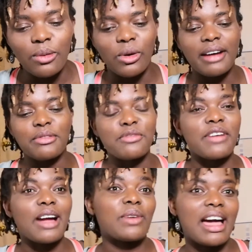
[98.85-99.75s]
What have you
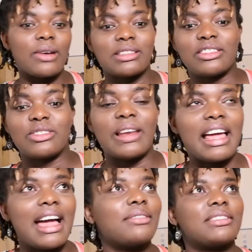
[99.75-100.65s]
found out since you
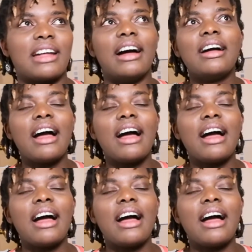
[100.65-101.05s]
left that